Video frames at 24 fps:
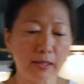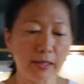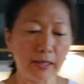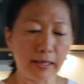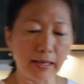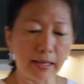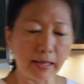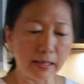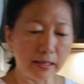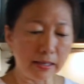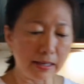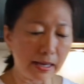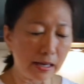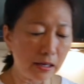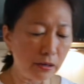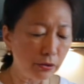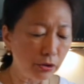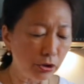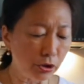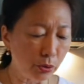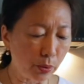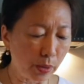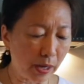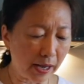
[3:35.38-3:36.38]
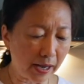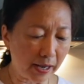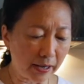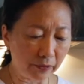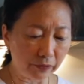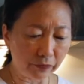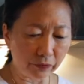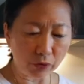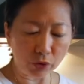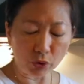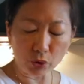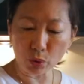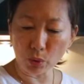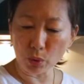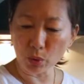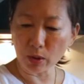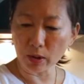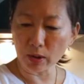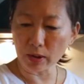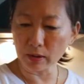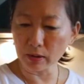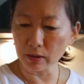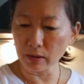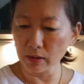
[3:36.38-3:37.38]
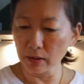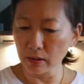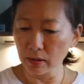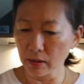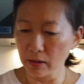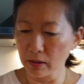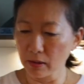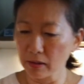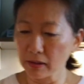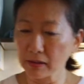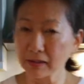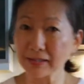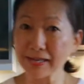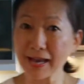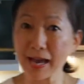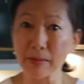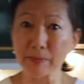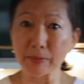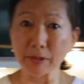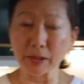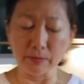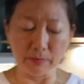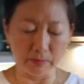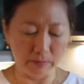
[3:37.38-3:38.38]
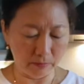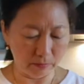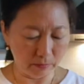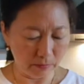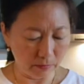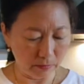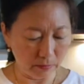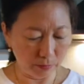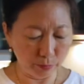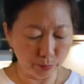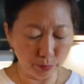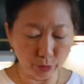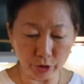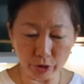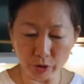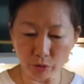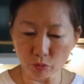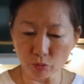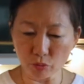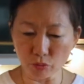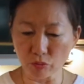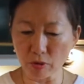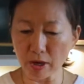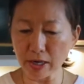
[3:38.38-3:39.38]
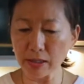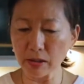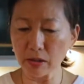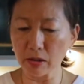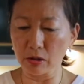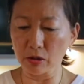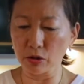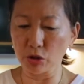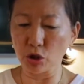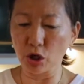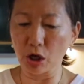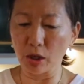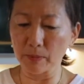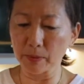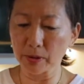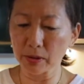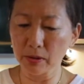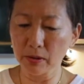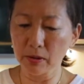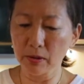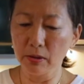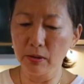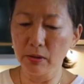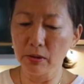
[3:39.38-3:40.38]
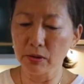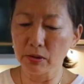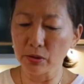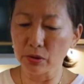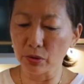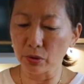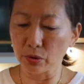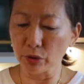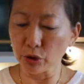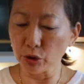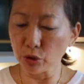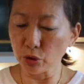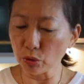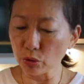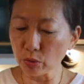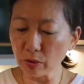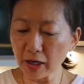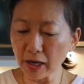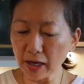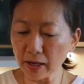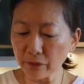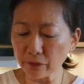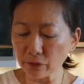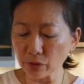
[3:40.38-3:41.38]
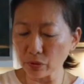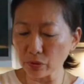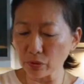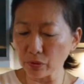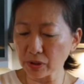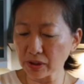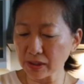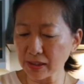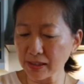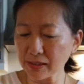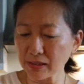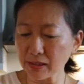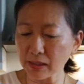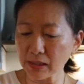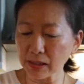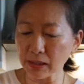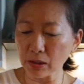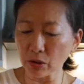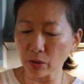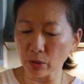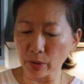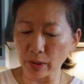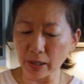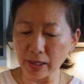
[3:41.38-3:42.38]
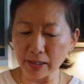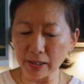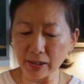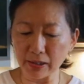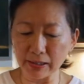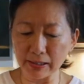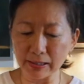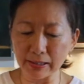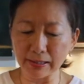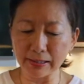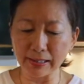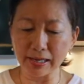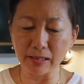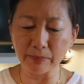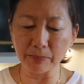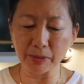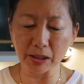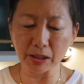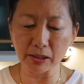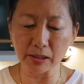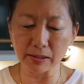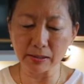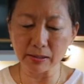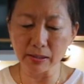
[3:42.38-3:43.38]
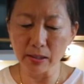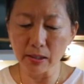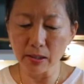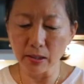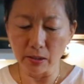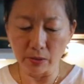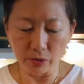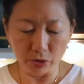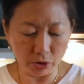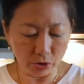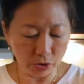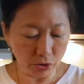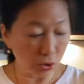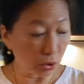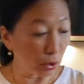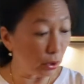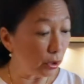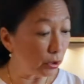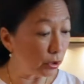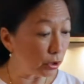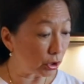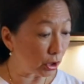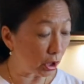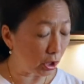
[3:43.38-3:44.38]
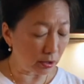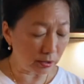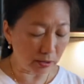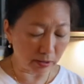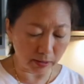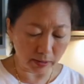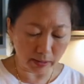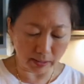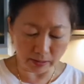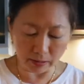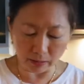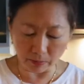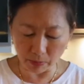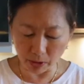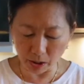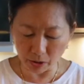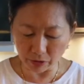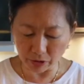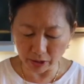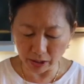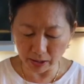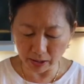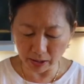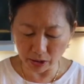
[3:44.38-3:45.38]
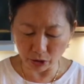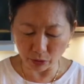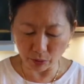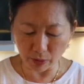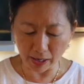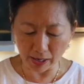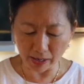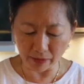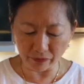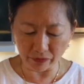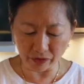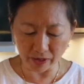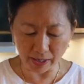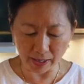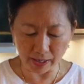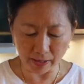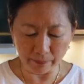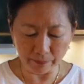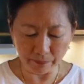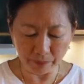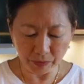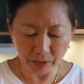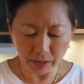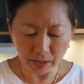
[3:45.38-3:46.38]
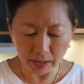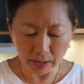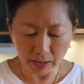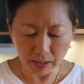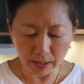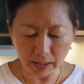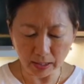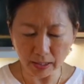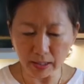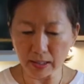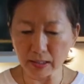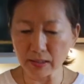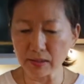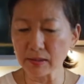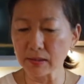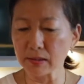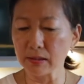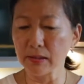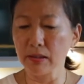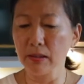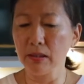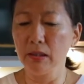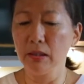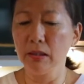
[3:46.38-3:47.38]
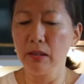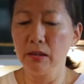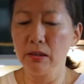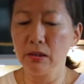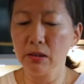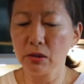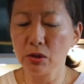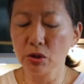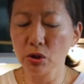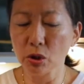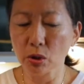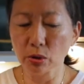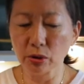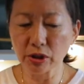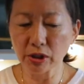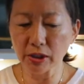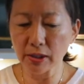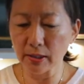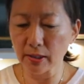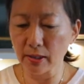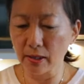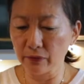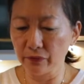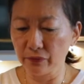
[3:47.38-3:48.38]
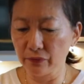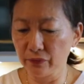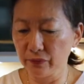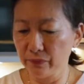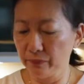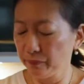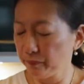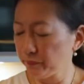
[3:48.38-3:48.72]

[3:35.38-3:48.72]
And now you have your salmon. Put it right on top. So you don't have to season it or anything like that, because the soy sauce and the marinade that you have there is salty enough.